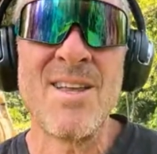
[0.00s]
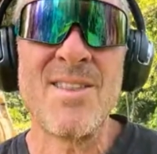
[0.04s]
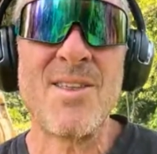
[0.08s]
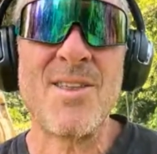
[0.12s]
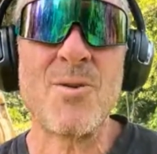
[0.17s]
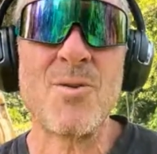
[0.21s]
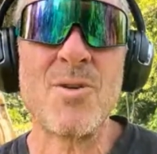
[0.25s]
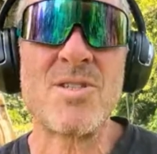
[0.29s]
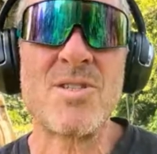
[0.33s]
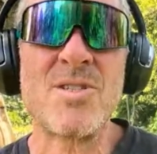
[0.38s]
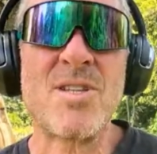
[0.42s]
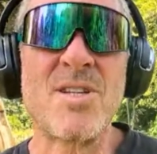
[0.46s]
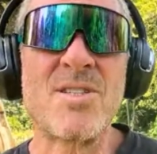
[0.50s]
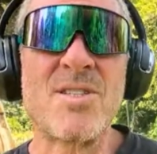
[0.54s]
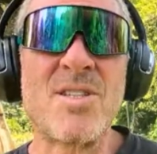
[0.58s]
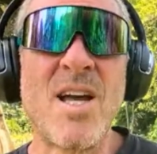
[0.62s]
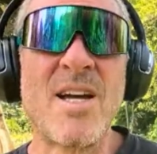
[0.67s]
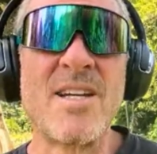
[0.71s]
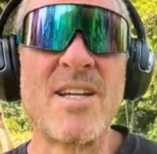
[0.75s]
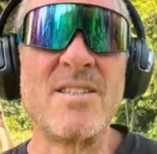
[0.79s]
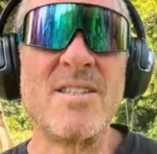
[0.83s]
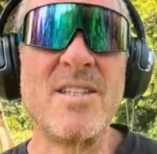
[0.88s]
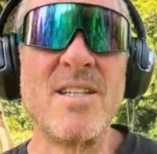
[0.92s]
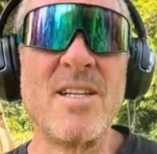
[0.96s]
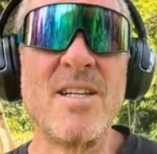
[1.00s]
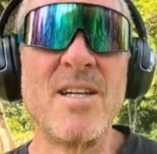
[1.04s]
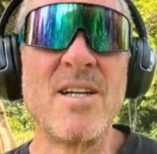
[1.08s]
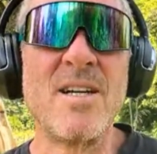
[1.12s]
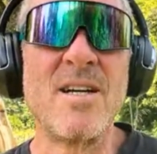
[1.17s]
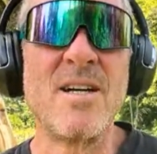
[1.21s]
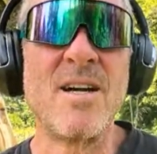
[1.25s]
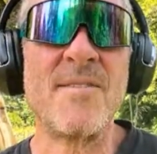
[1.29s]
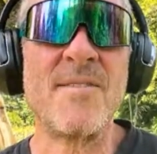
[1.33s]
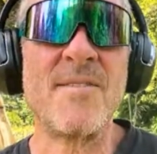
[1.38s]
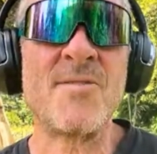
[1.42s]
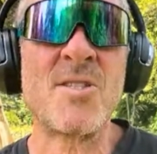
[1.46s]
there is this
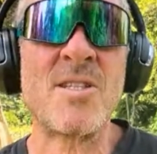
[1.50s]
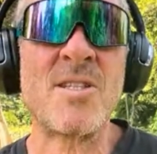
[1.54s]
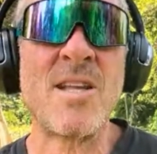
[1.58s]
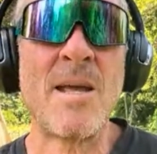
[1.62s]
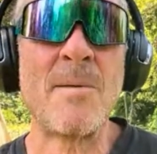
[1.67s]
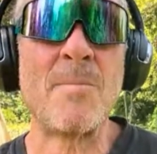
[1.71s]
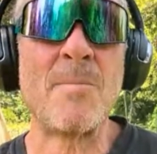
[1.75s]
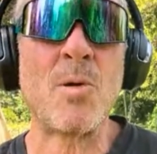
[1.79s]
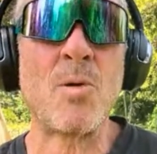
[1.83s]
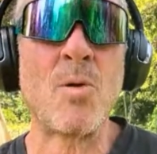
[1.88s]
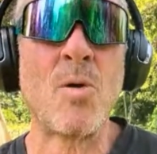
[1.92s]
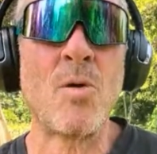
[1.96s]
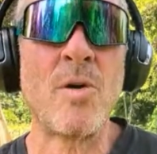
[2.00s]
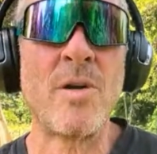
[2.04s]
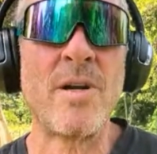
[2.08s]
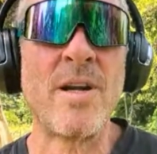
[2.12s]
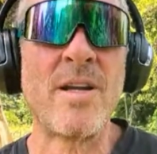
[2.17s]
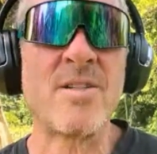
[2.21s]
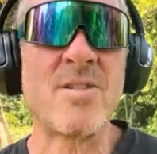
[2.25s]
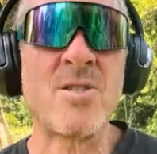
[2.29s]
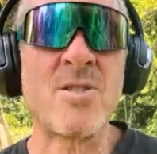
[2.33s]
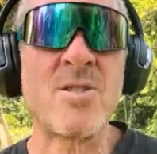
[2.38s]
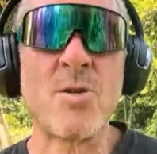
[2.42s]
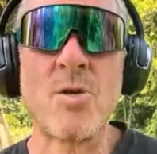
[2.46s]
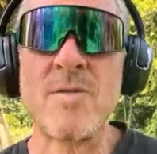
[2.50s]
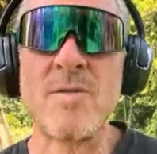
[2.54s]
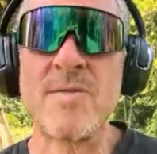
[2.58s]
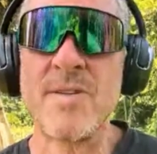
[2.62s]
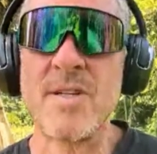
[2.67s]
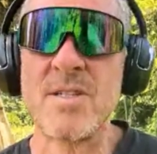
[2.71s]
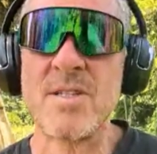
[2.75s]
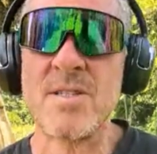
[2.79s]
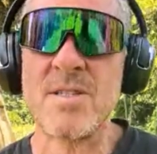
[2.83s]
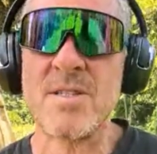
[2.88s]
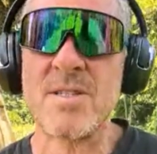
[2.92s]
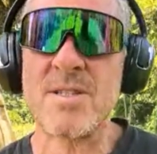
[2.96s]
idea of stablecoin as
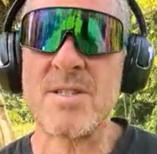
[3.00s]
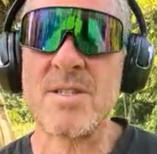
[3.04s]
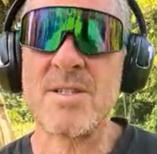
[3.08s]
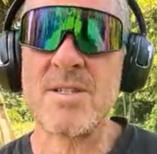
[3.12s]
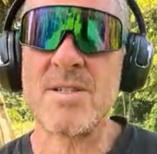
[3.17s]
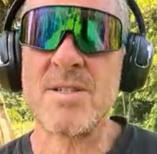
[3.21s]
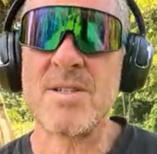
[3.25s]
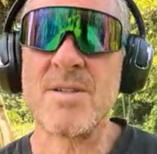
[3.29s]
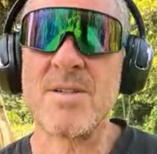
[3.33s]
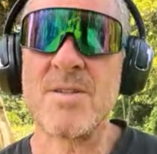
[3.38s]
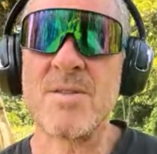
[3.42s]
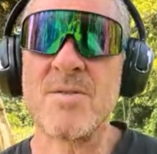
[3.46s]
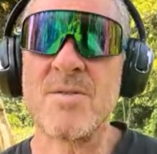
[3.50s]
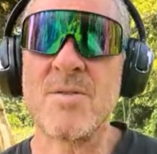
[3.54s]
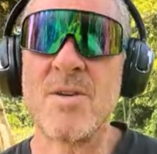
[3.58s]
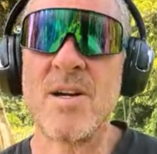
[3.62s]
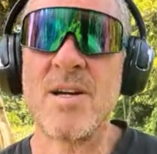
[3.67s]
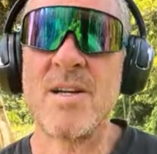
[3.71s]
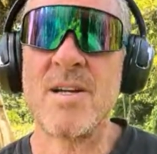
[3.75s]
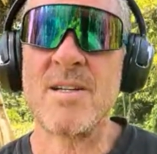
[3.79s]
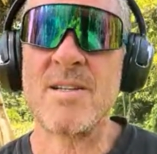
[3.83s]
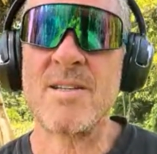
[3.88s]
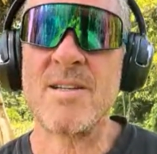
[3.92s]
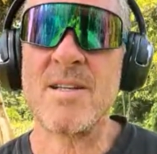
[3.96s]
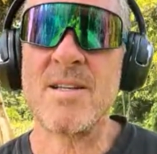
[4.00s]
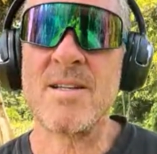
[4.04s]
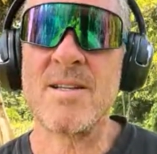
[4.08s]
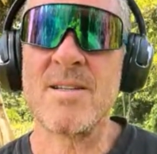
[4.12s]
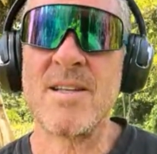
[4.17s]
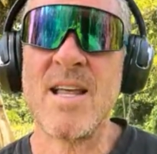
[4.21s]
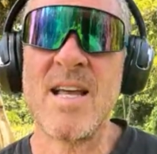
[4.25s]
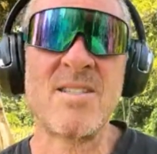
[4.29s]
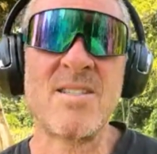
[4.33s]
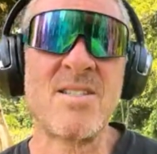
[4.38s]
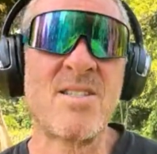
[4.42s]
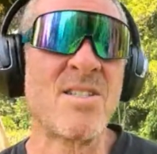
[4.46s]
service, right?
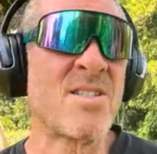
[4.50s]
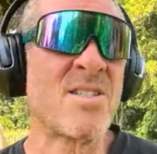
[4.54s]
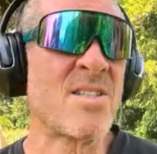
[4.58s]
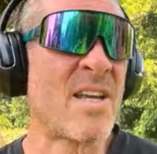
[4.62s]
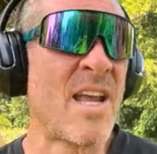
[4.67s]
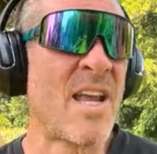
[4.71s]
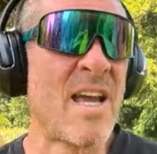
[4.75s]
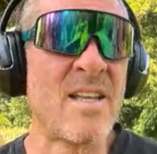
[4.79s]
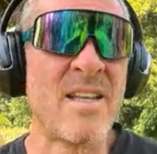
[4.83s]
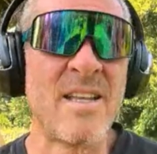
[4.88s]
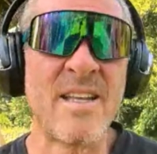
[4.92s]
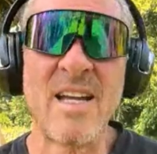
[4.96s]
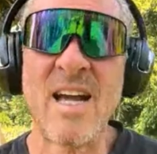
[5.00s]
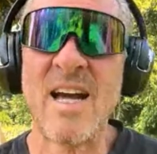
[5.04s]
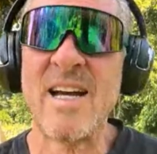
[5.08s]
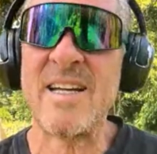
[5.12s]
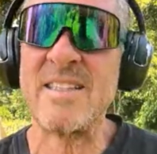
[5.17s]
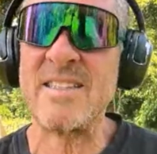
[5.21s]
That's the scaling